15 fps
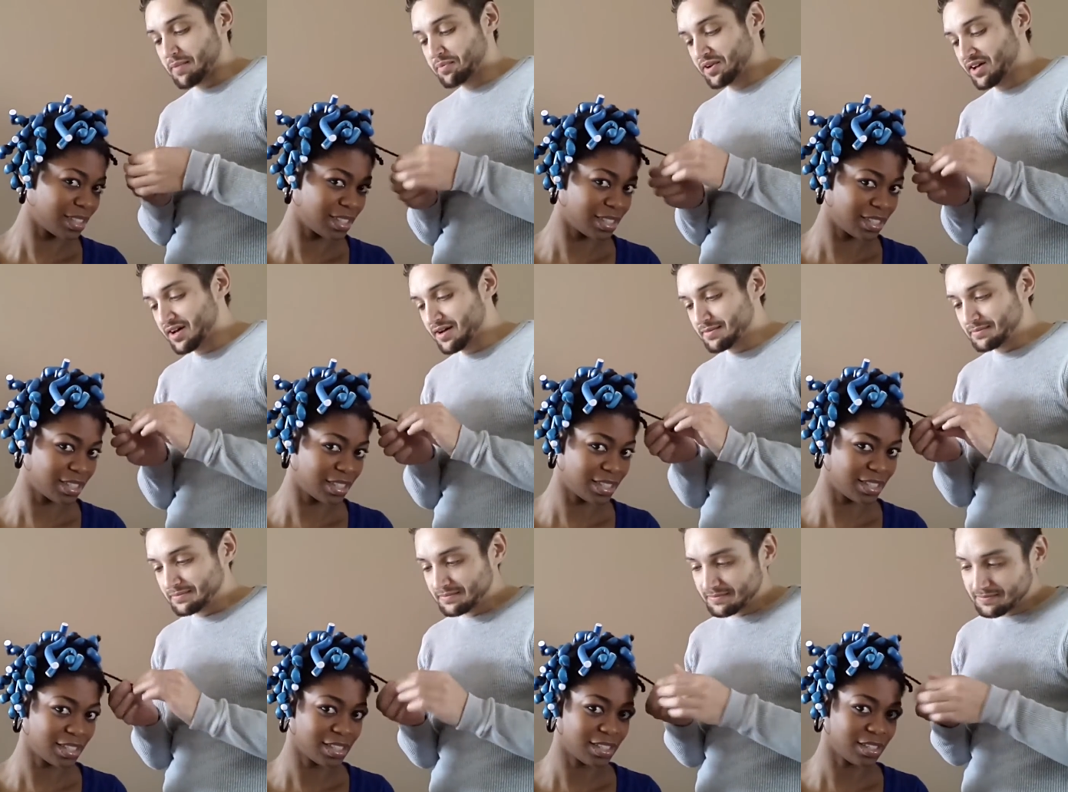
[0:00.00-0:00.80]
Speaker 1: wrapping
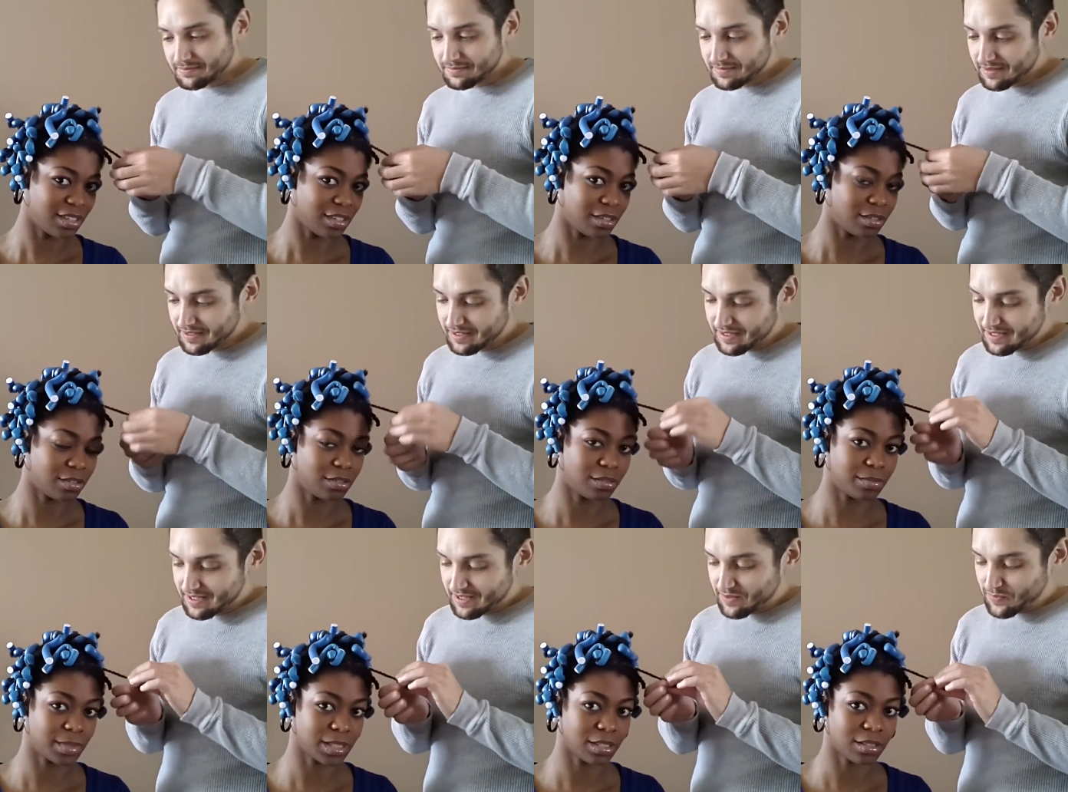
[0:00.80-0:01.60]
up. Oh
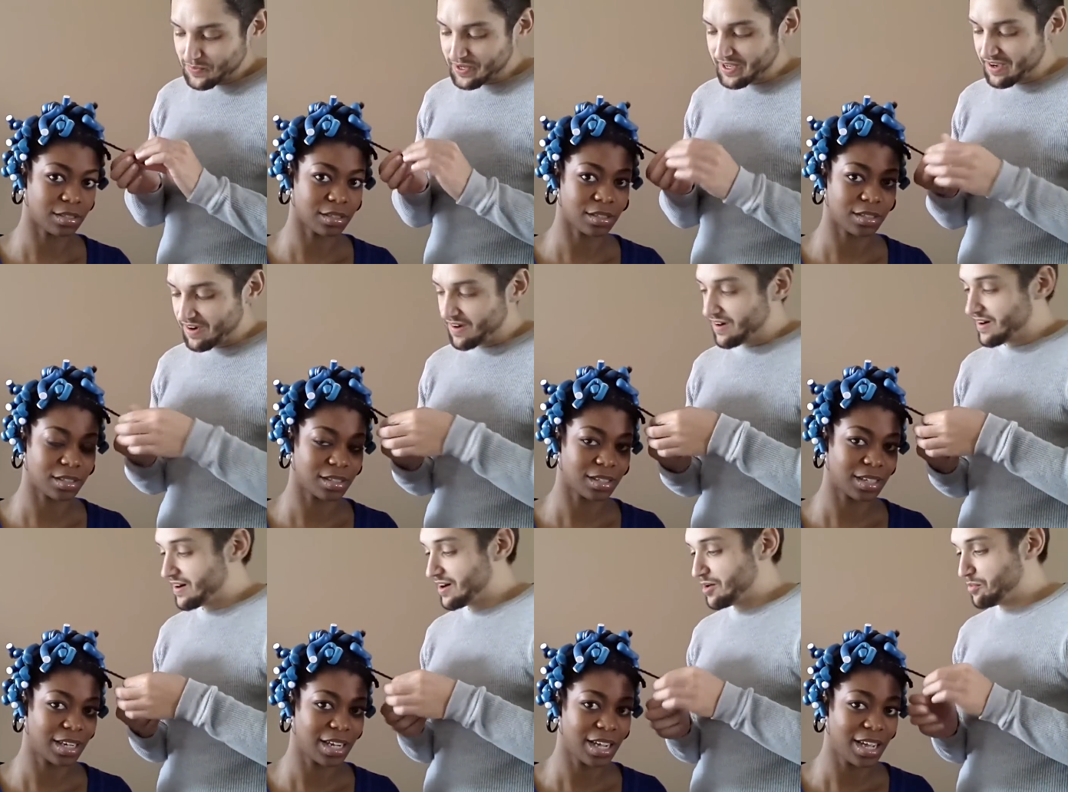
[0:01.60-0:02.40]
my God. We
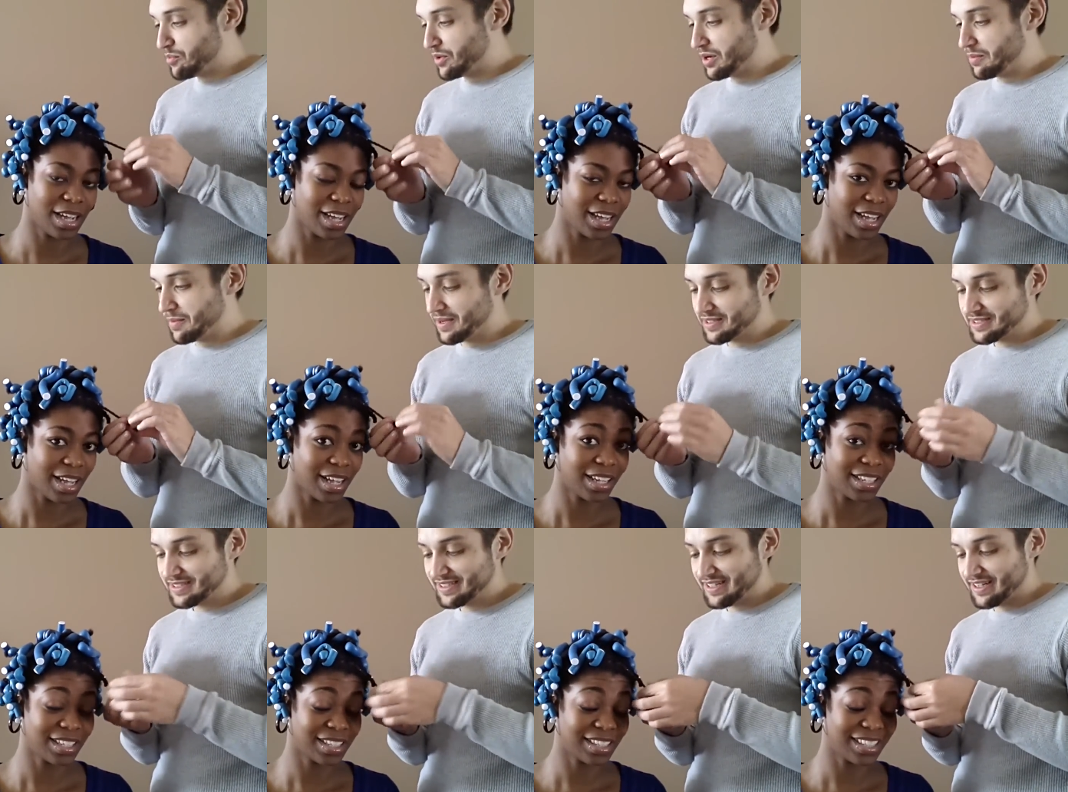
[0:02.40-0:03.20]
are pretty
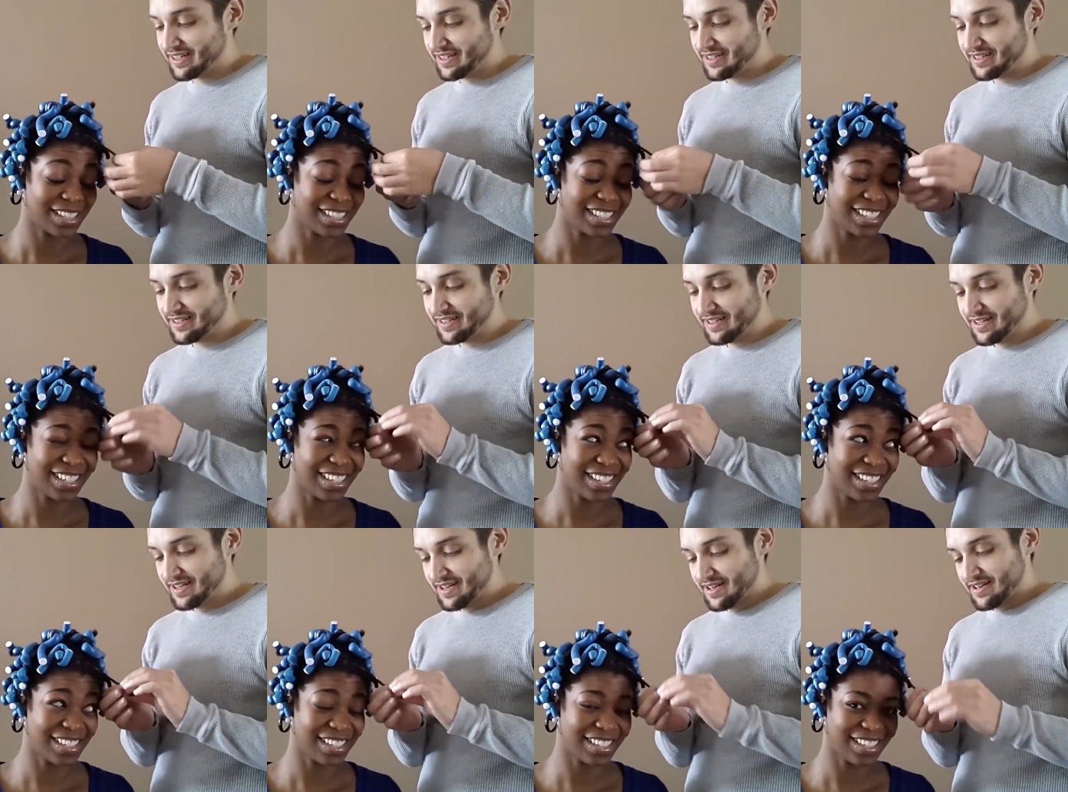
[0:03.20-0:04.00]
much done.
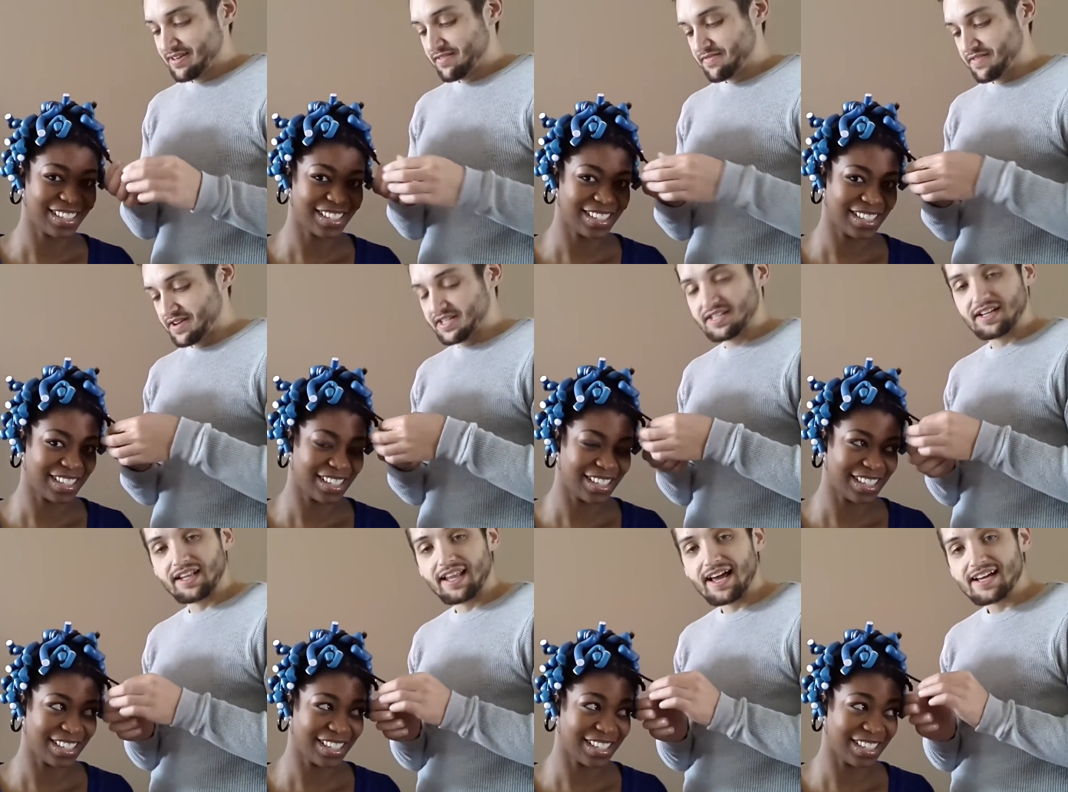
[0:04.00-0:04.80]

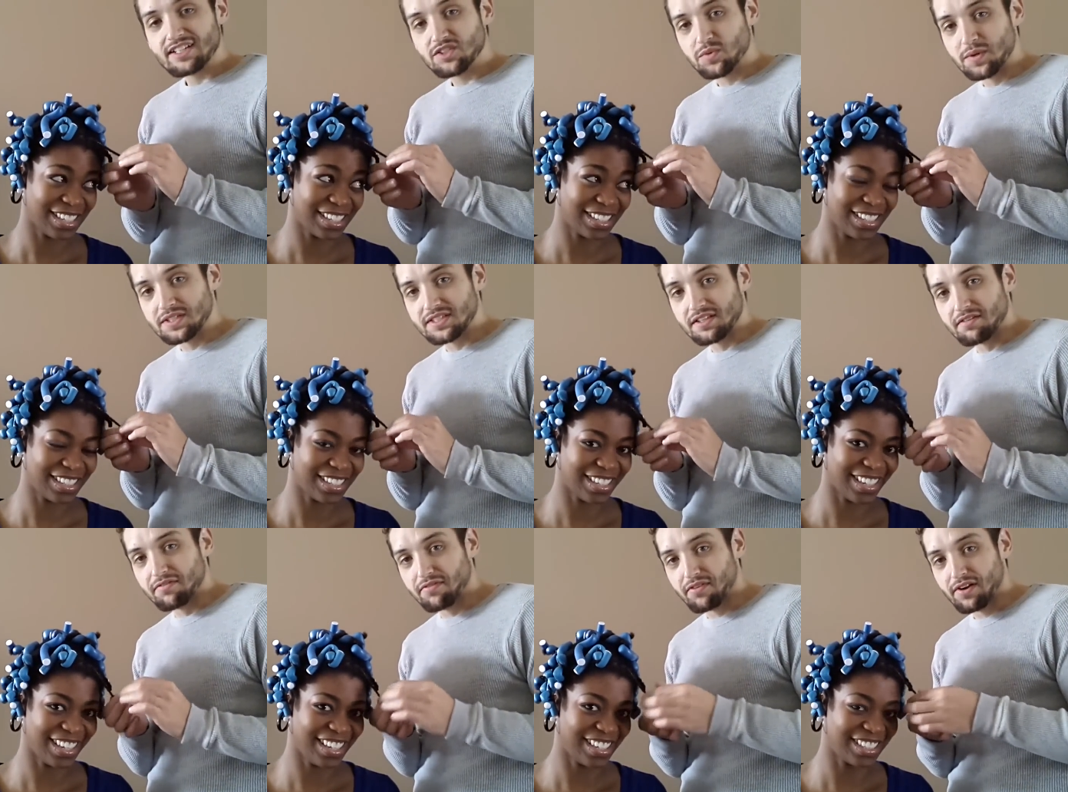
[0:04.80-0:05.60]
Finishing the last twist in
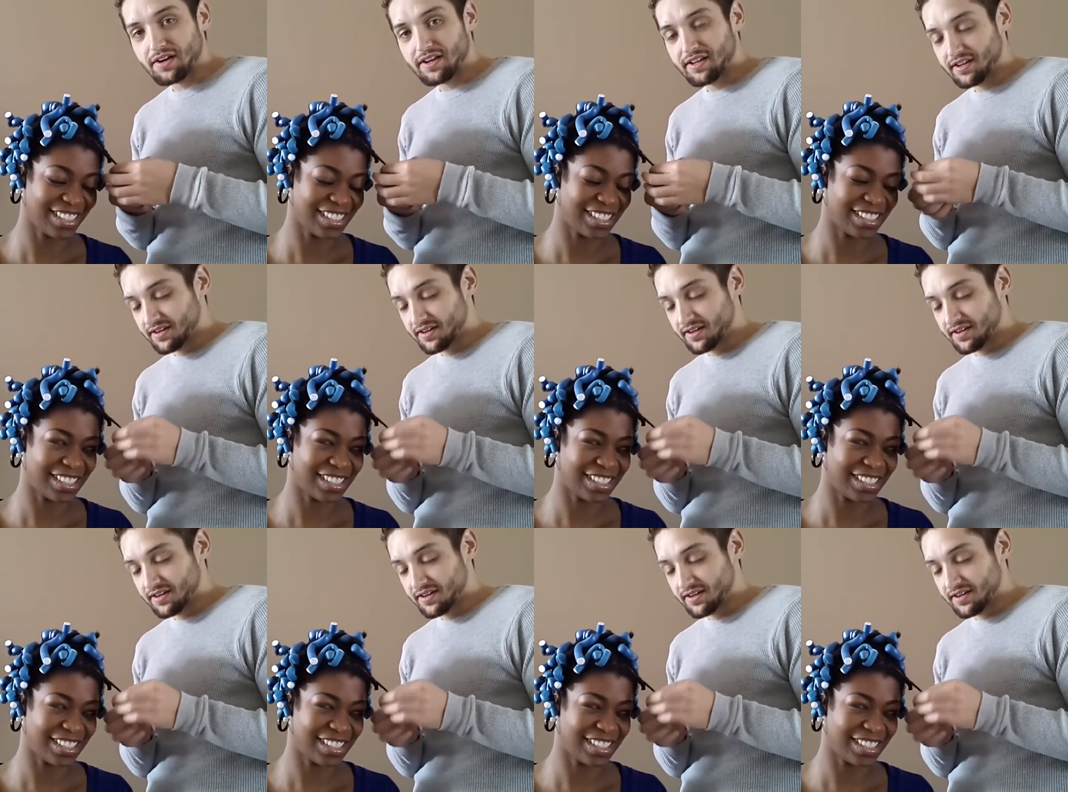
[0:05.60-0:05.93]
the front